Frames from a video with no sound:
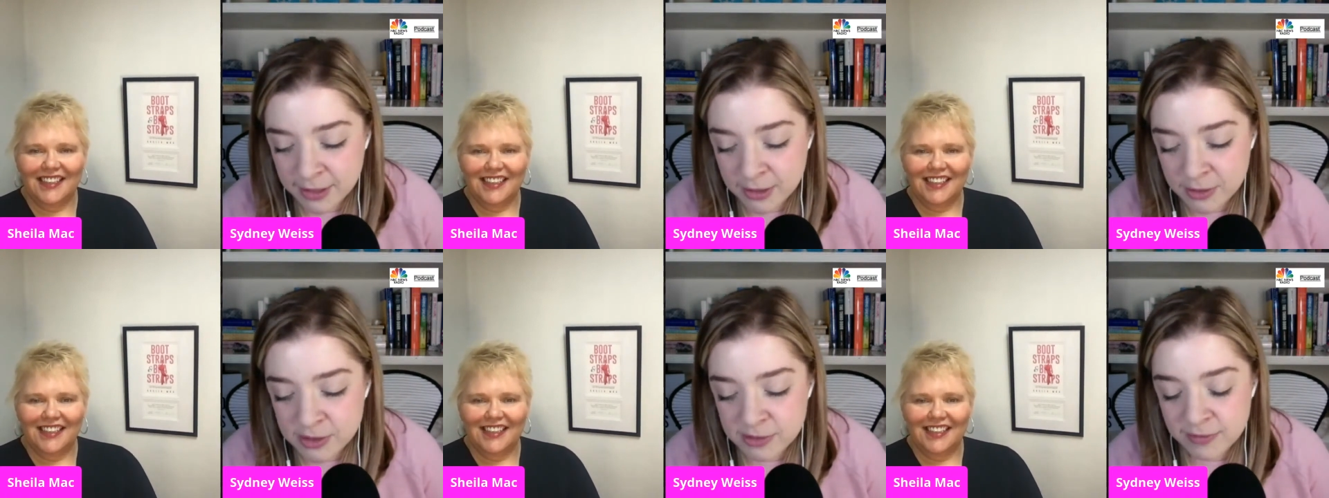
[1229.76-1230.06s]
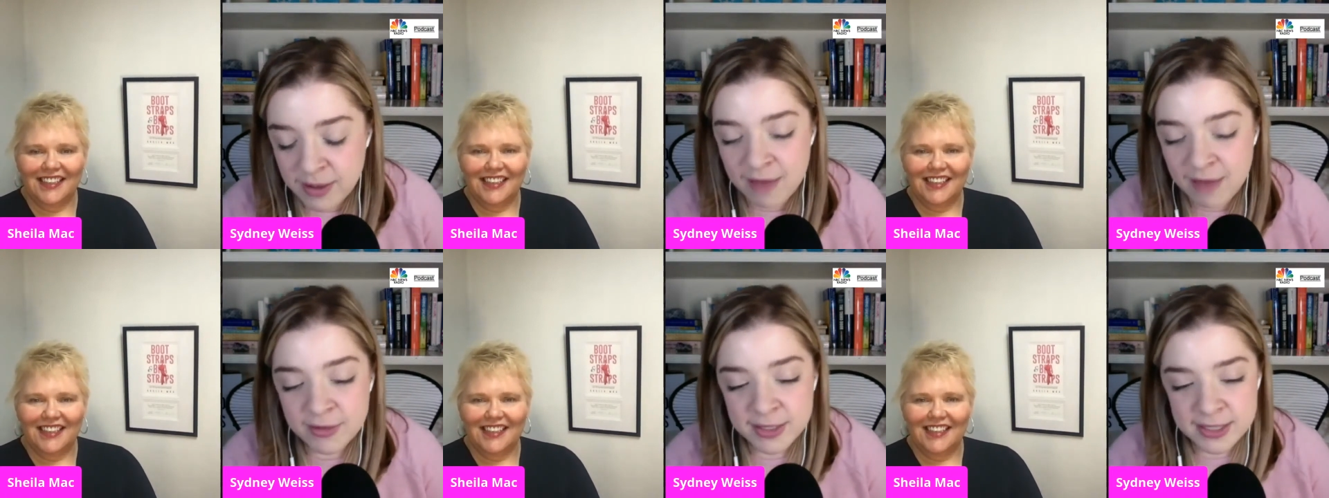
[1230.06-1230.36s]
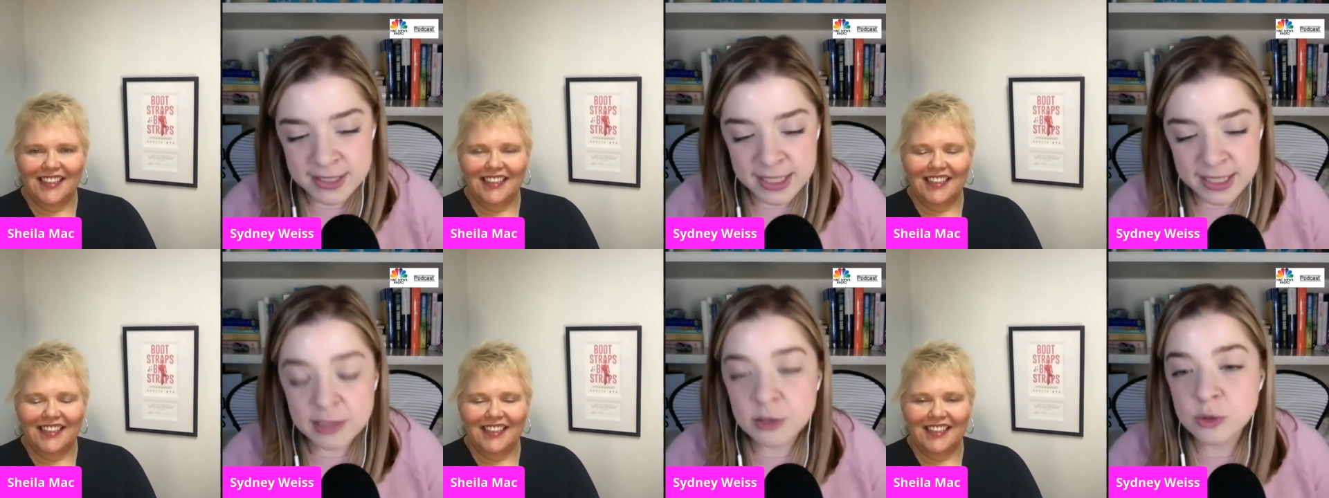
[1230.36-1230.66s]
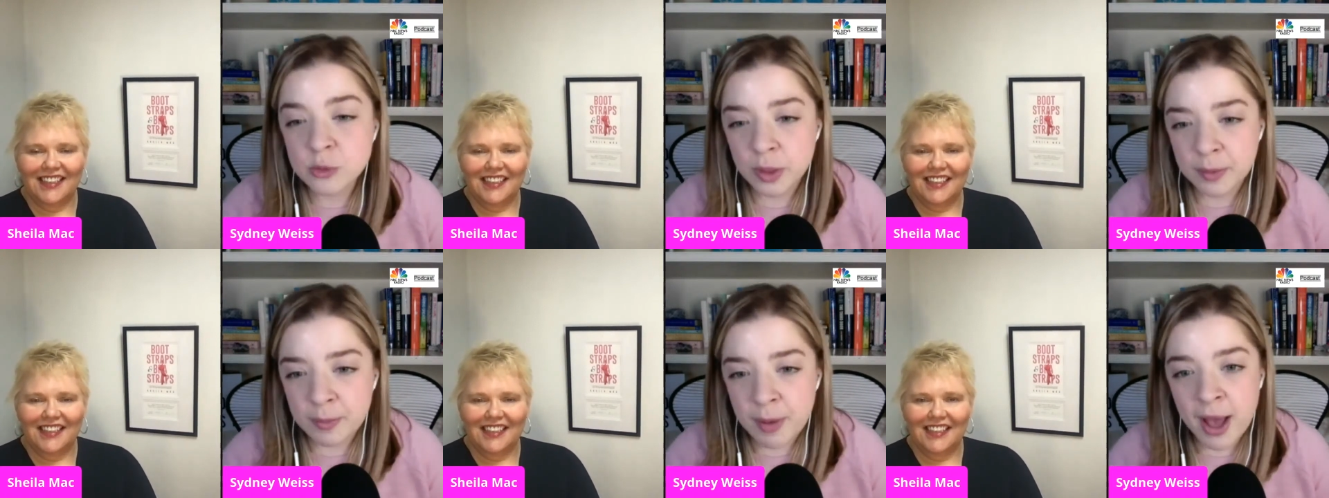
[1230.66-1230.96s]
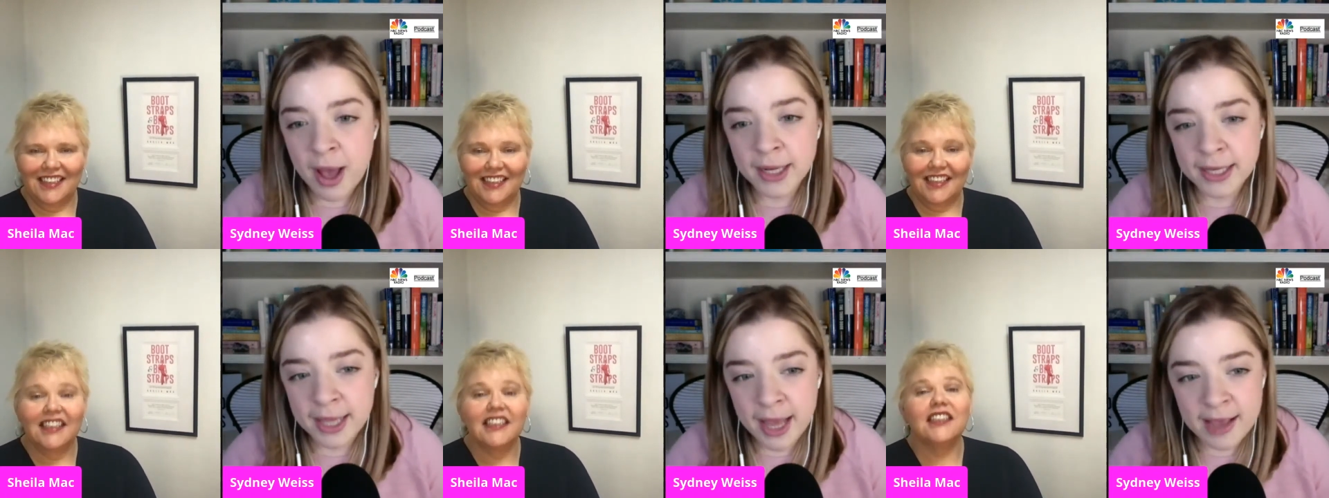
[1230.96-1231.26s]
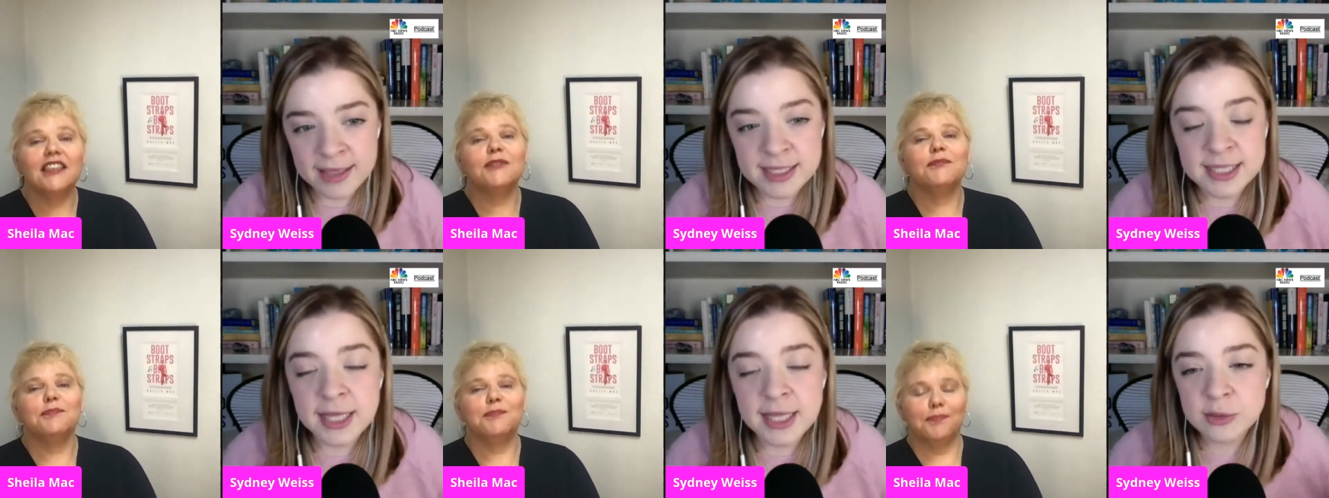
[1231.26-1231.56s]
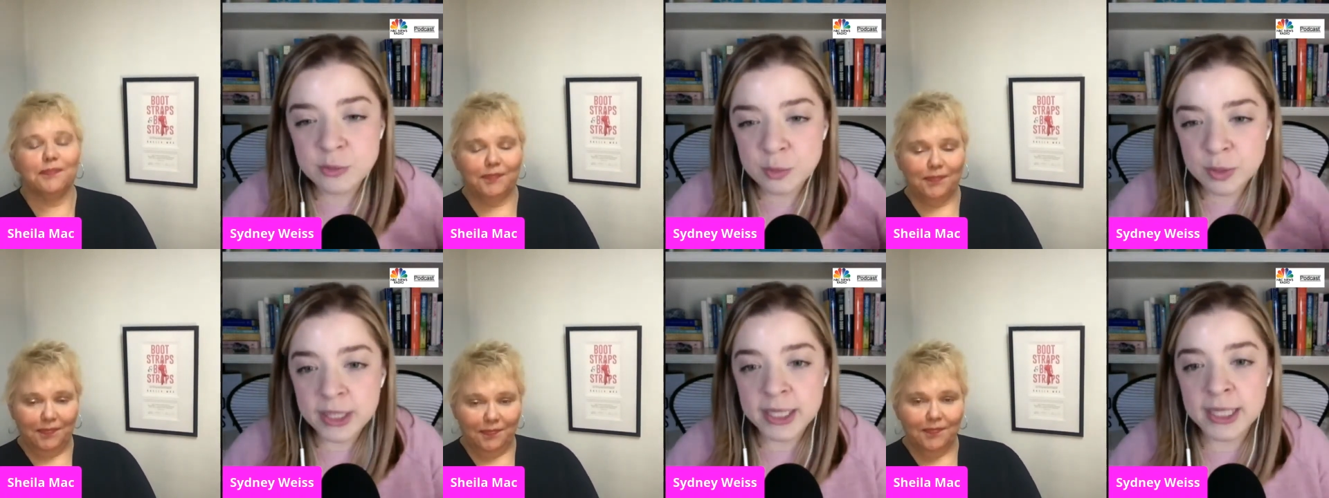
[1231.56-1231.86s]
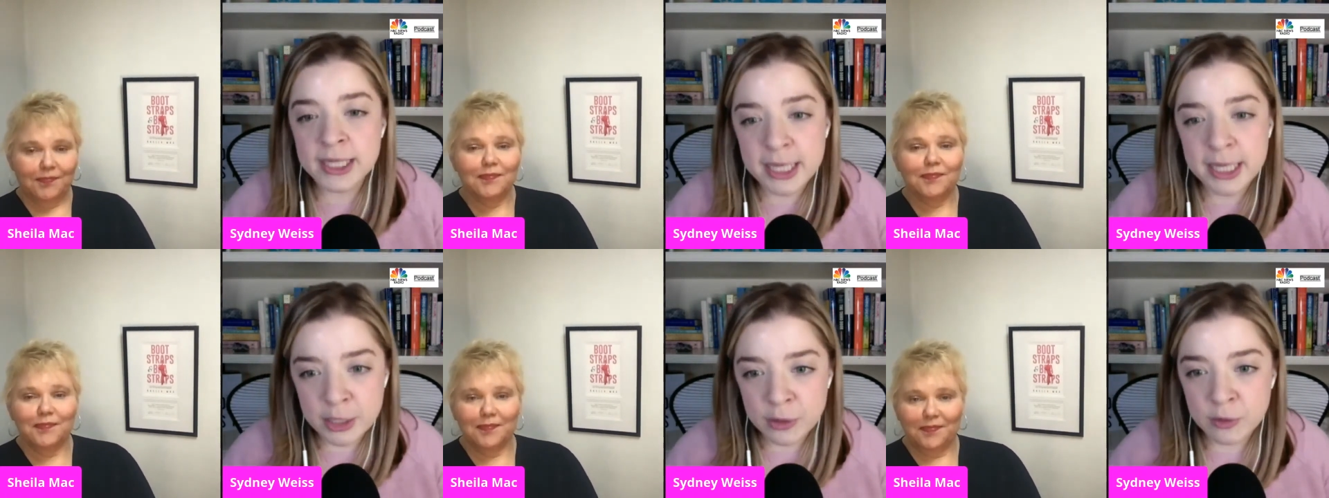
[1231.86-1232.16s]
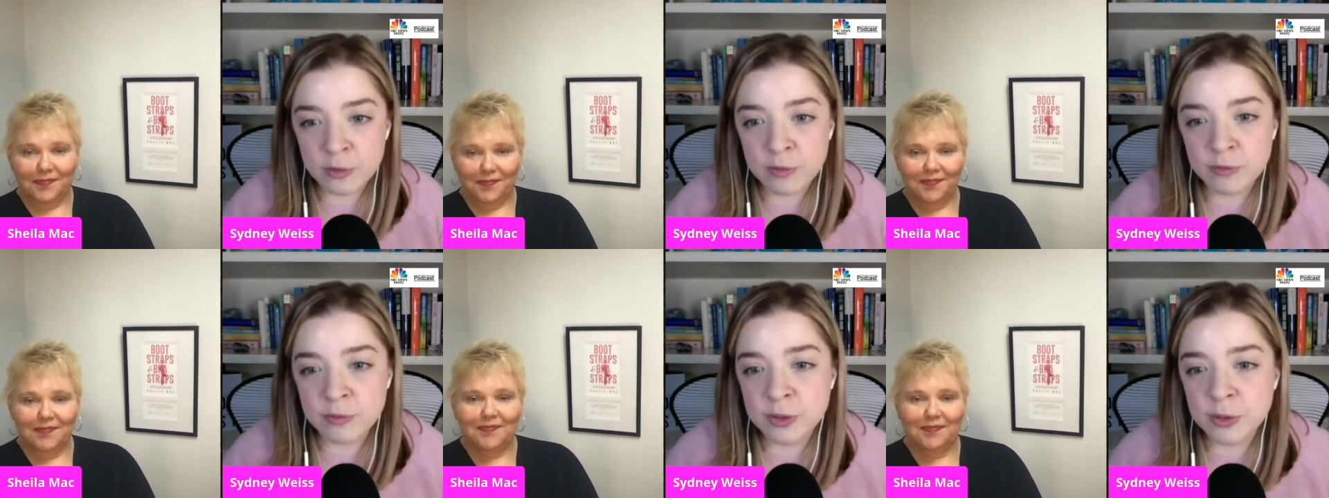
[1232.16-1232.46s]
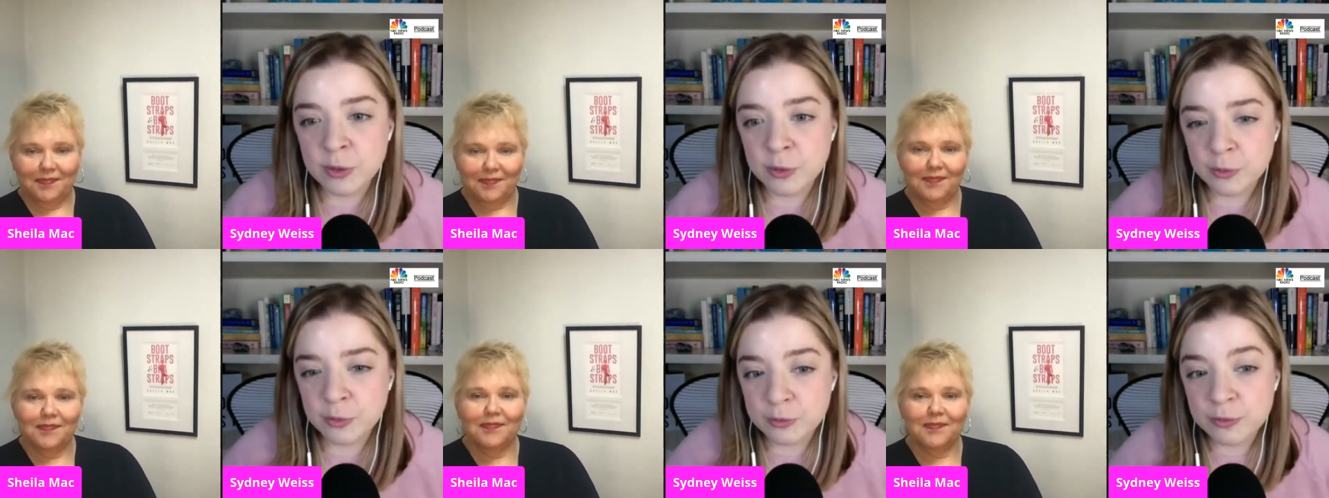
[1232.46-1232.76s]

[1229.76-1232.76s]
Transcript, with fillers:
Speaker 1: years of having Seek the Joy podcast, and that's really an interview